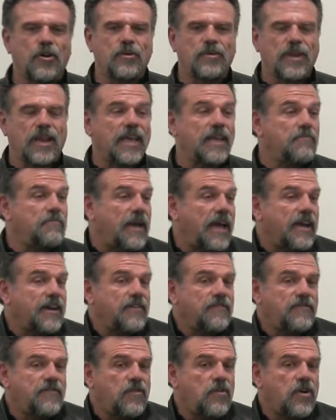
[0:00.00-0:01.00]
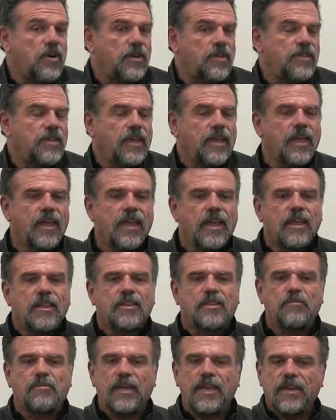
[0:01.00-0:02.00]
go like back and forth.
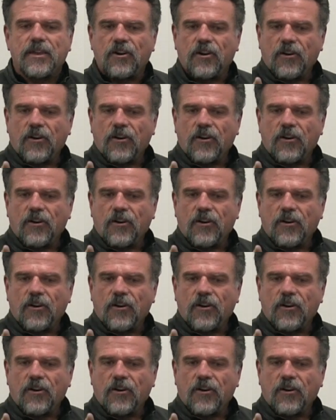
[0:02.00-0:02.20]
To be an